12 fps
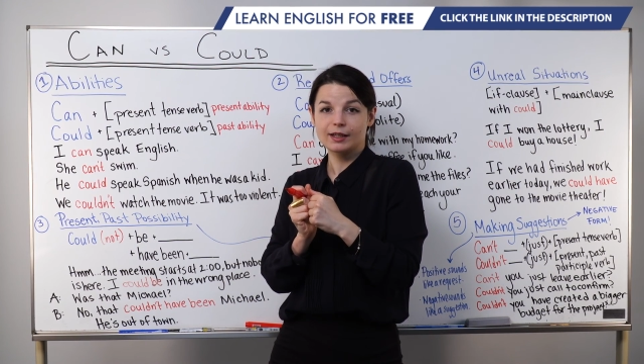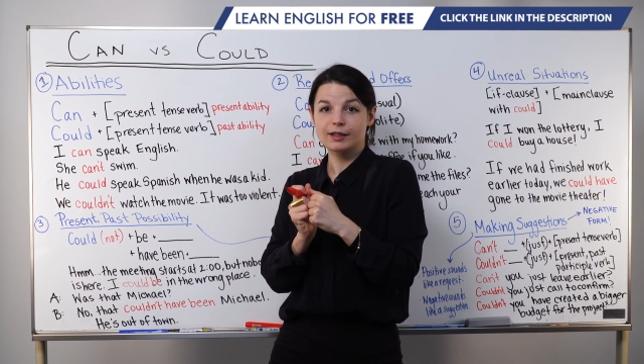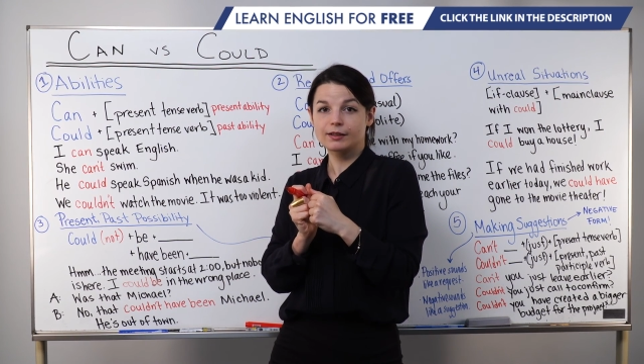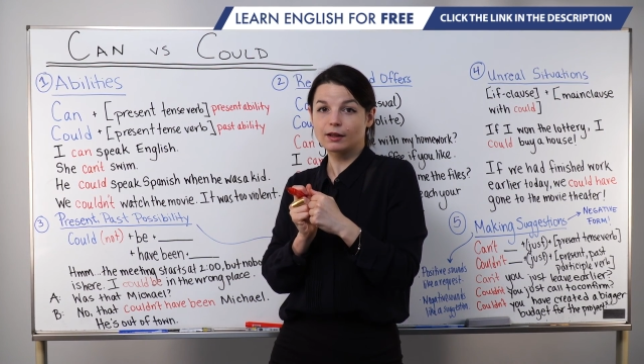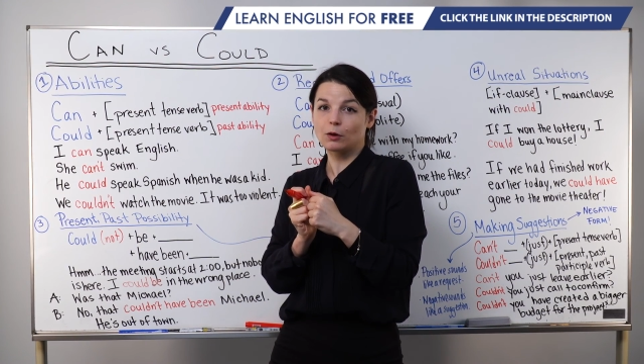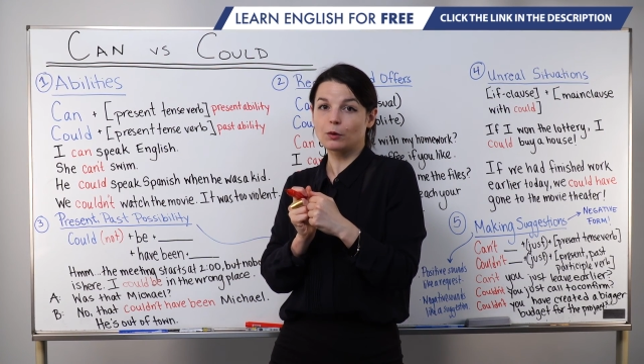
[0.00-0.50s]

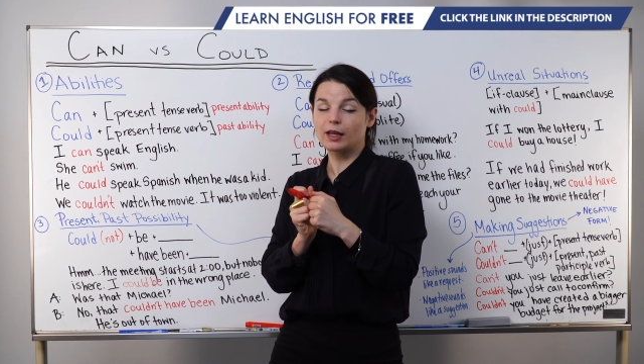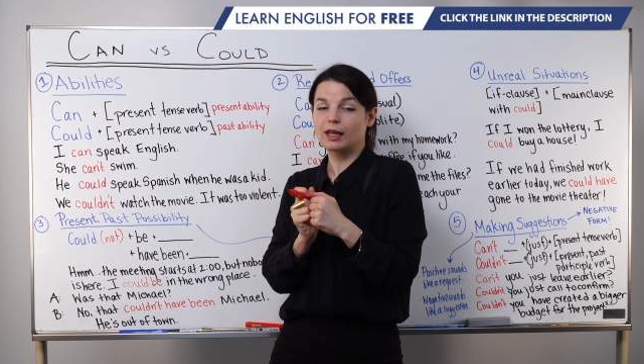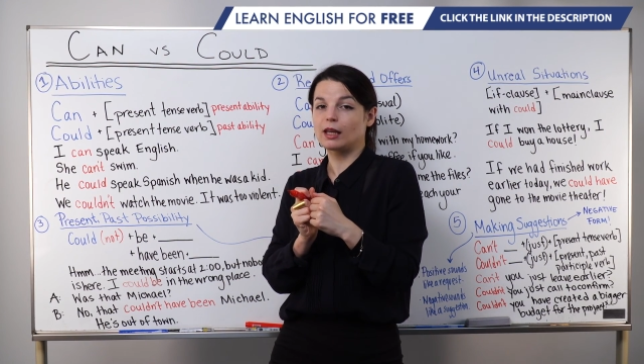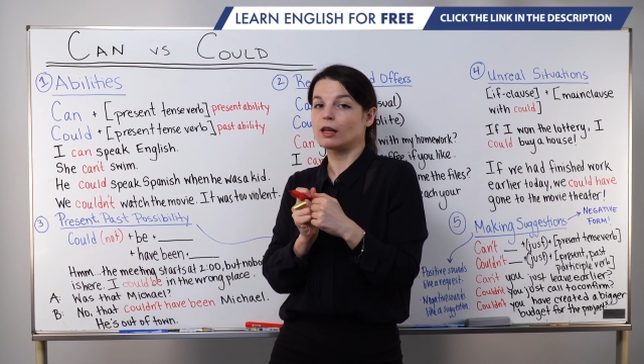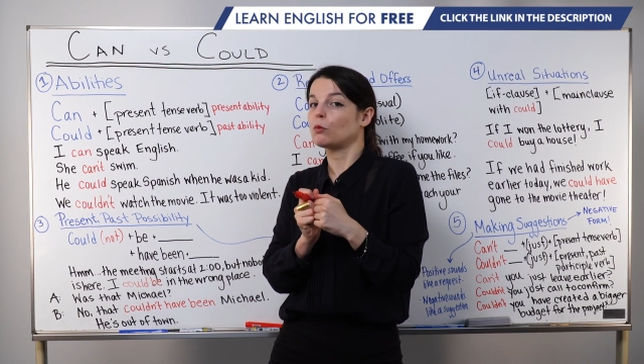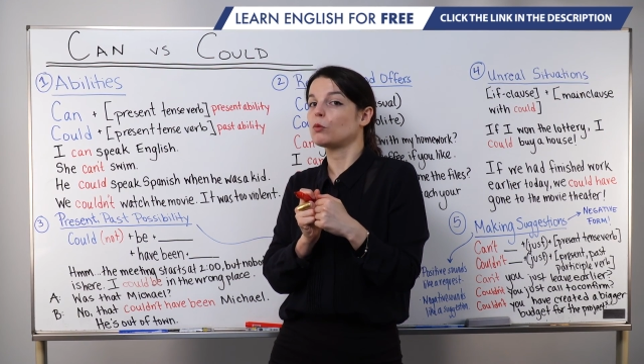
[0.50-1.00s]
so
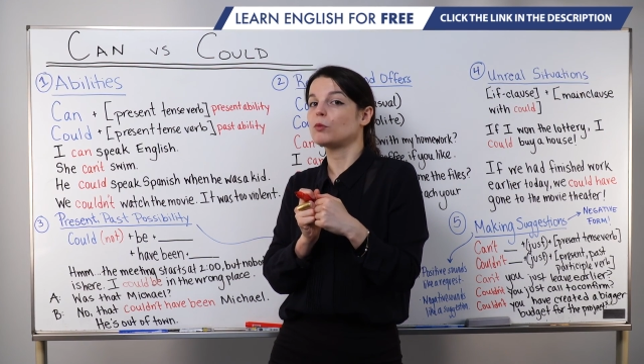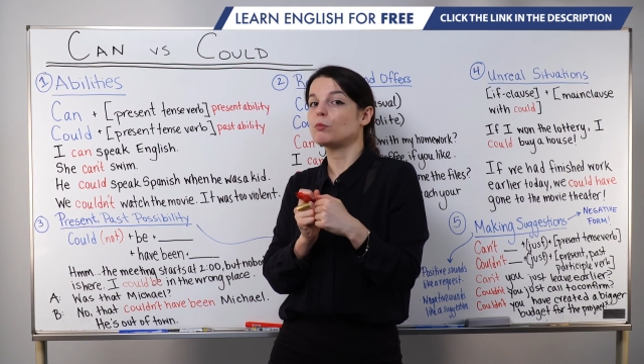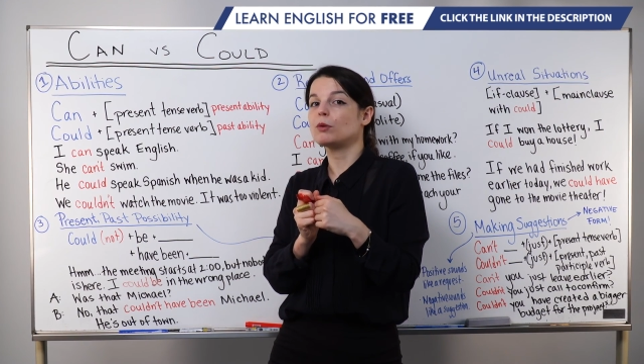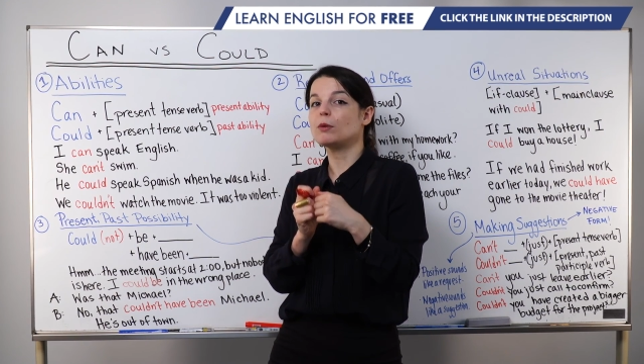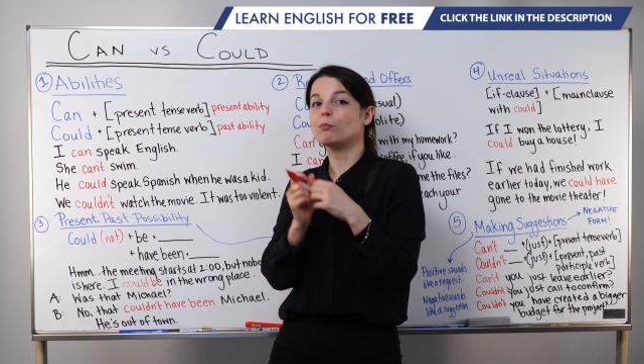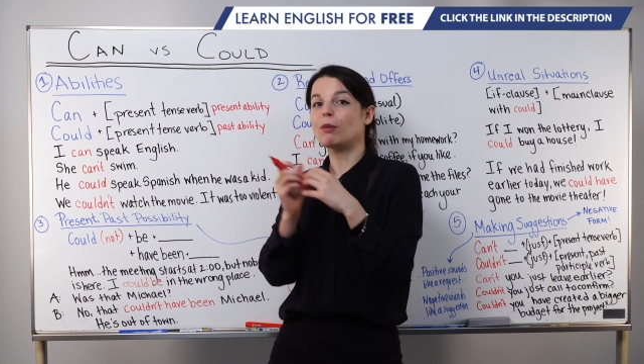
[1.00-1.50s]
it would
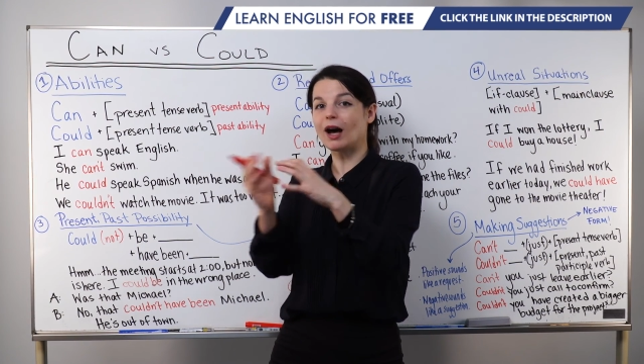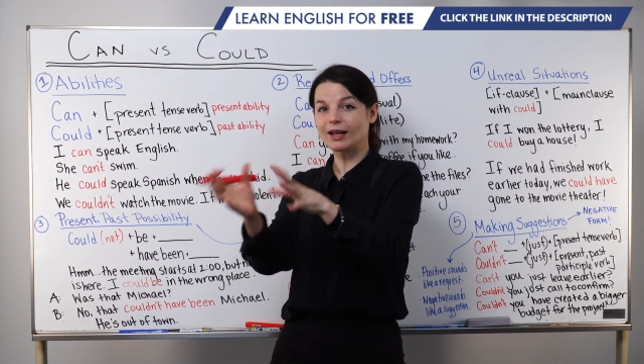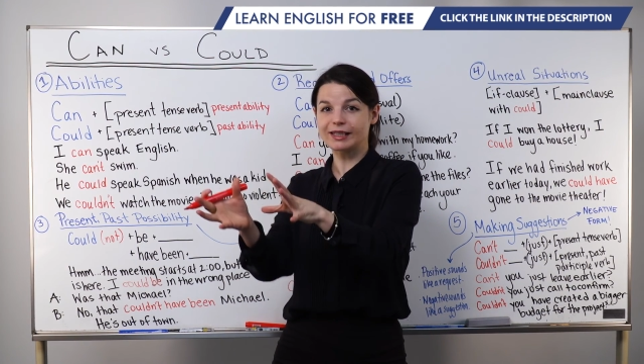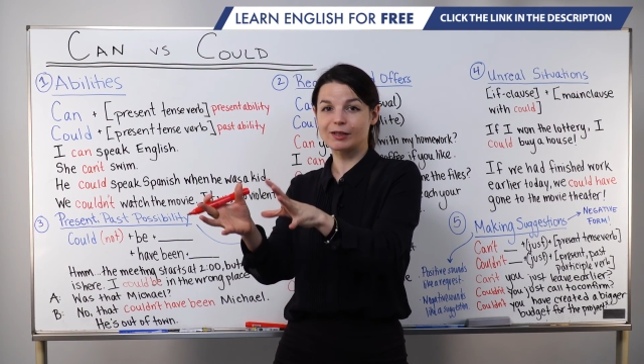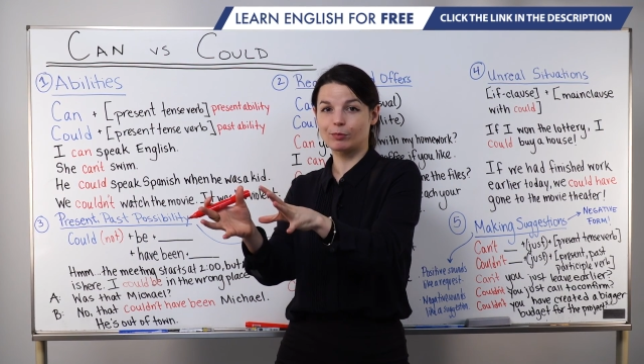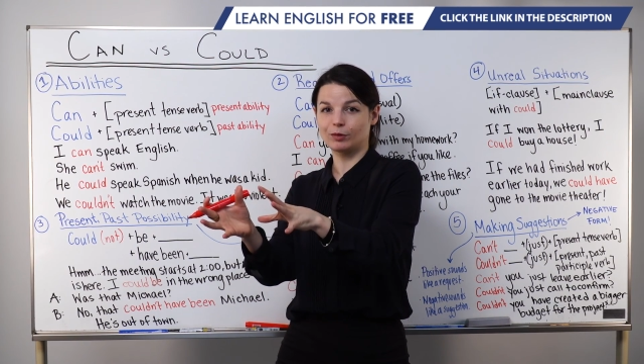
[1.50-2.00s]
be
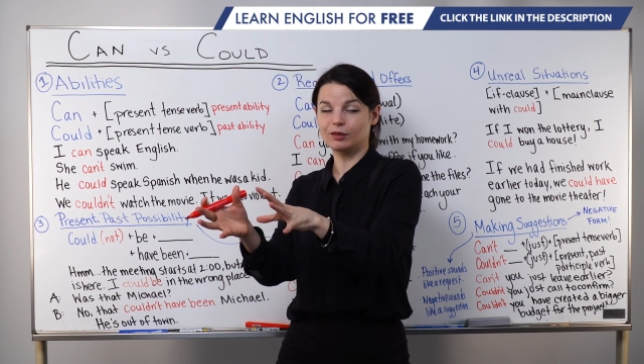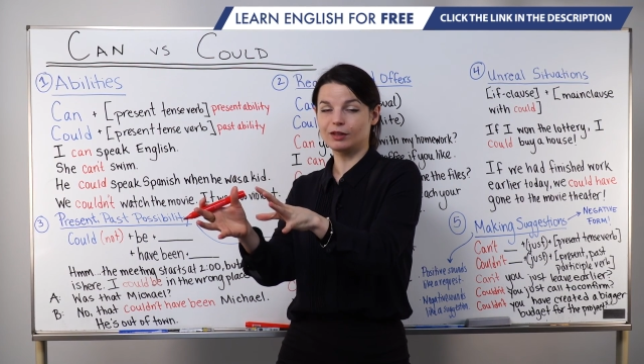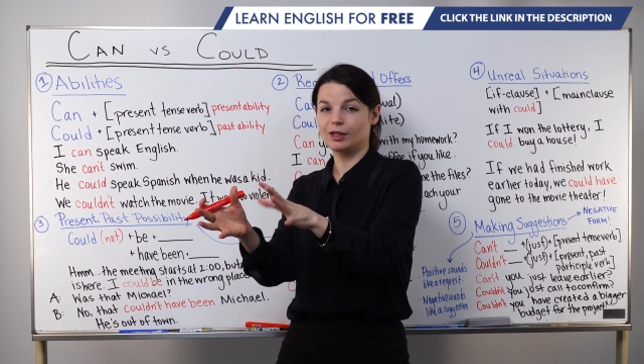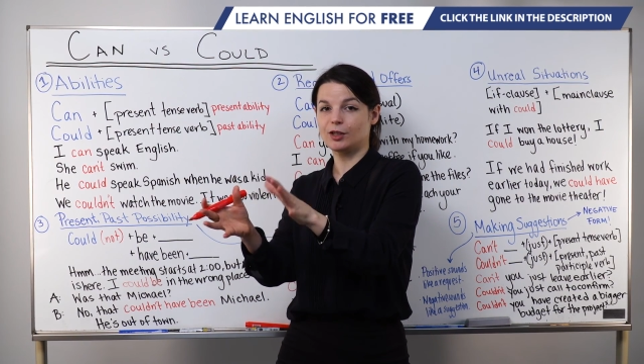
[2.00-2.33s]
possible